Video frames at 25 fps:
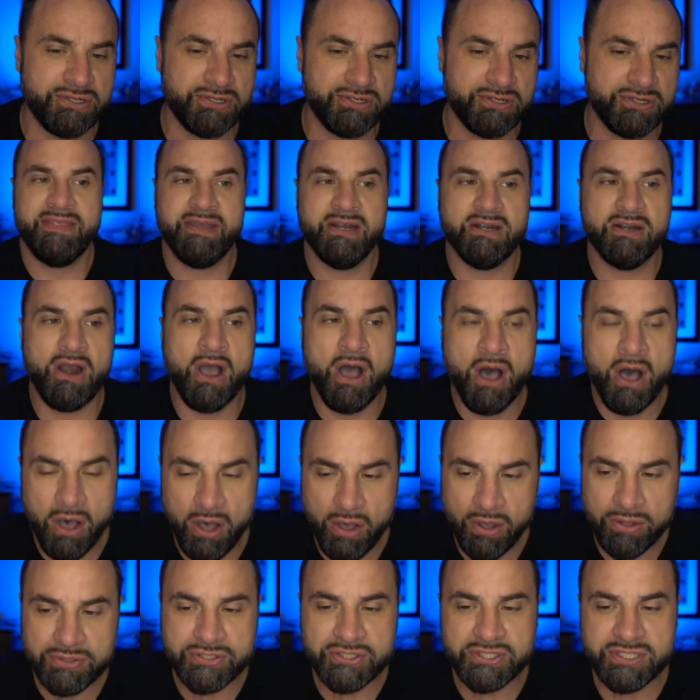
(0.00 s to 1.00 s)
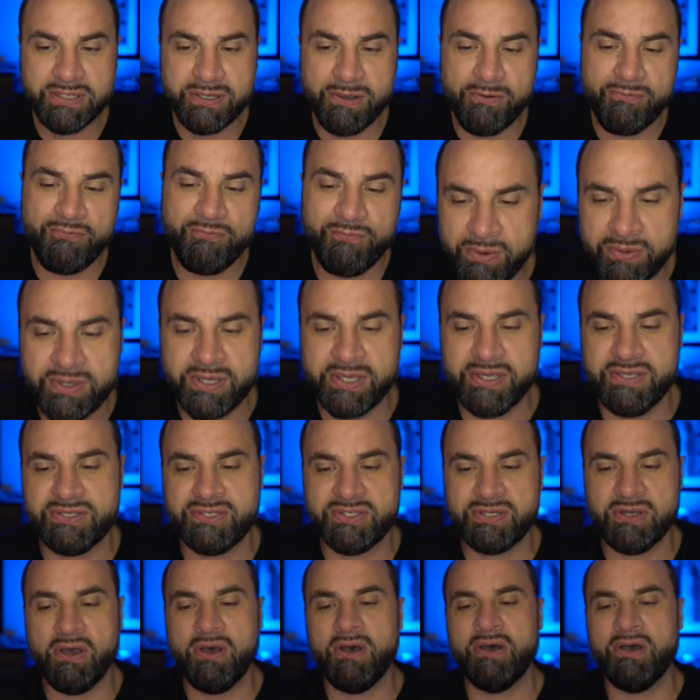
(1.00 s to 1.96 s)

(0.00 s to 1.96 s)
they're all still focused